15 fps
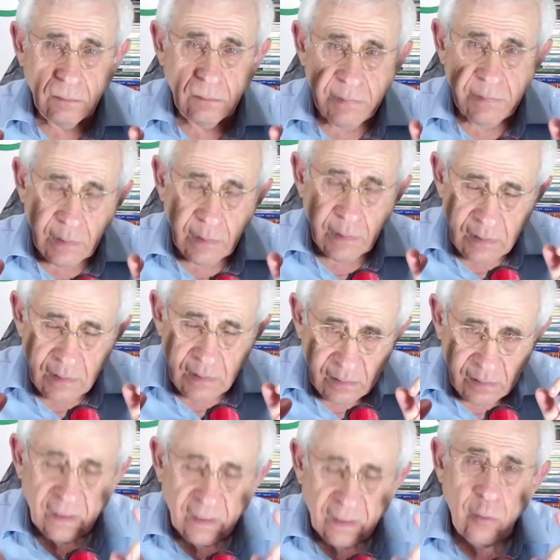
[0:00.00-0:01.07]
they will
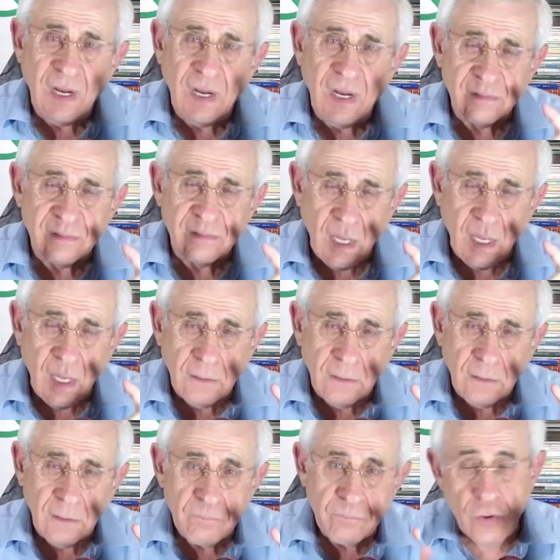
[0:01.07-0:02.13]
attack, no
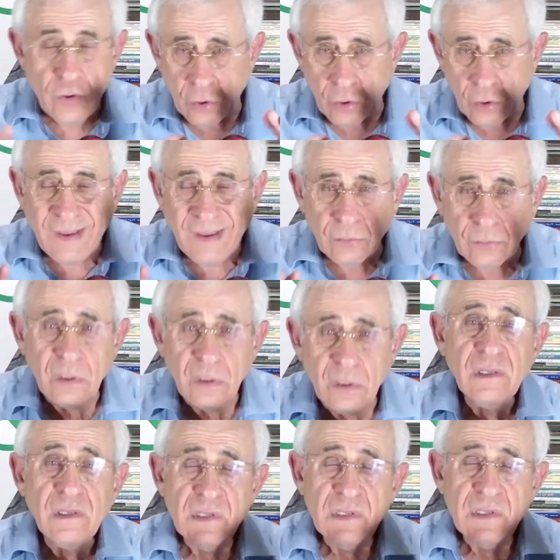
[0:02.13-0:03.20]
doubt,
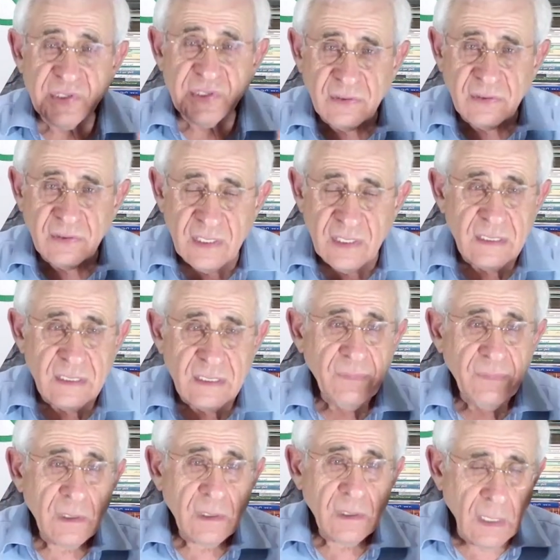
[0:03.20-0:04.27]
cities,
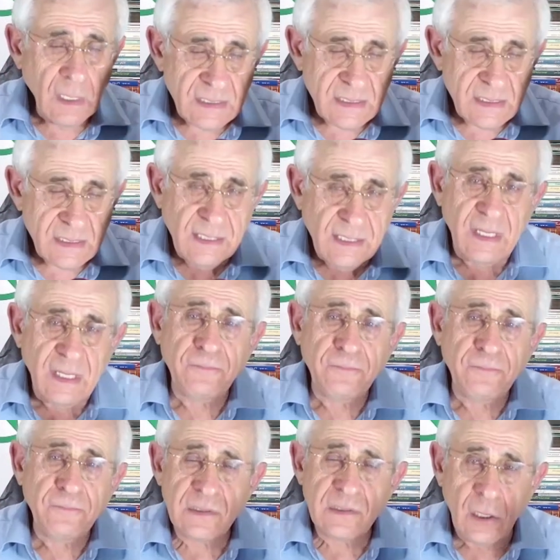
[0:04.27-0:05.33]
civil
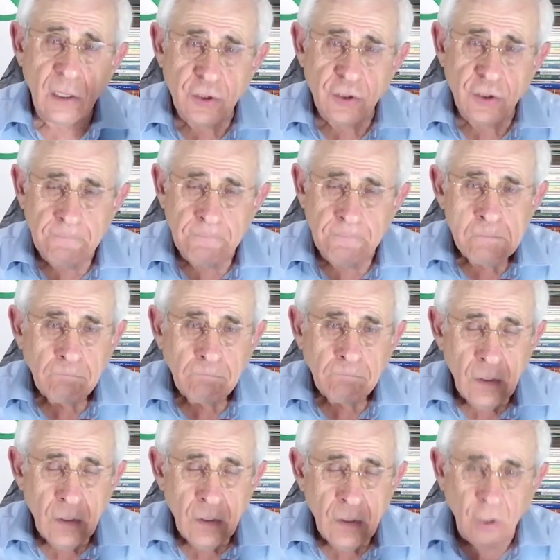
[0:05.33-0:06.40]
infrastructure, not
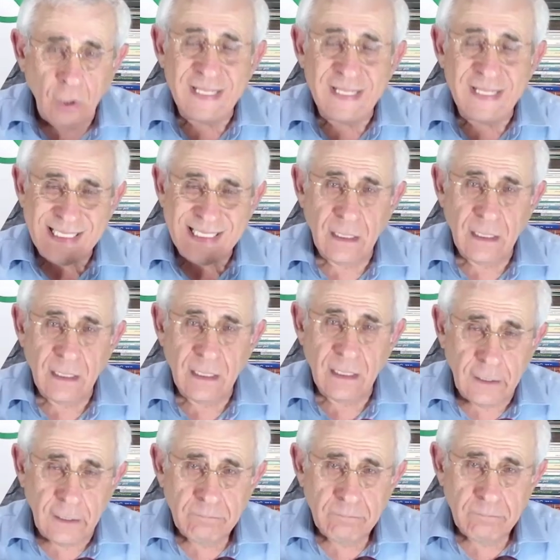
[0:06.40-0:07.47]
necessarily
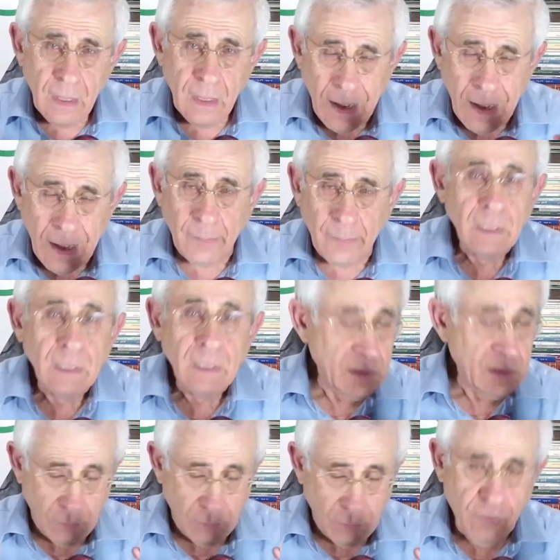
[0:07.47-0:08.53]
army. Of course,
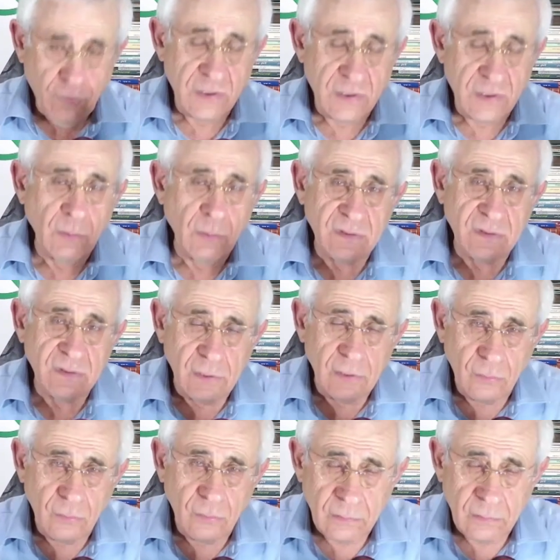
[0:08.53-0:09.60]
they will try to
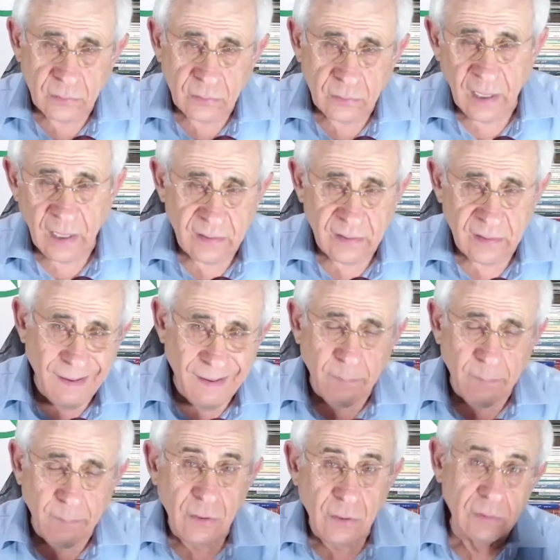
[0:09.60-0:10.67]
target the army in order
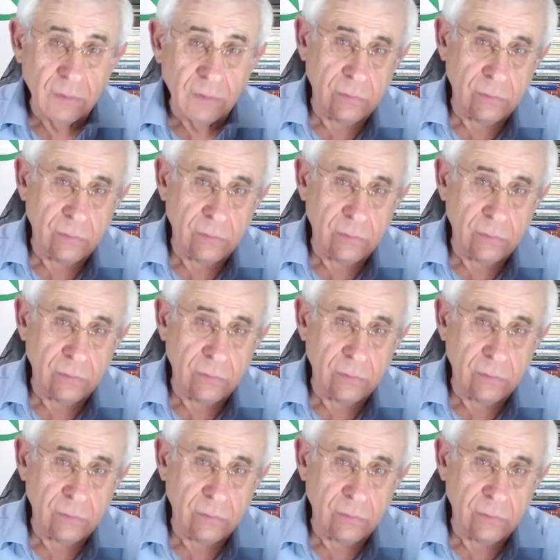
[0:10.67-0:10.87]
to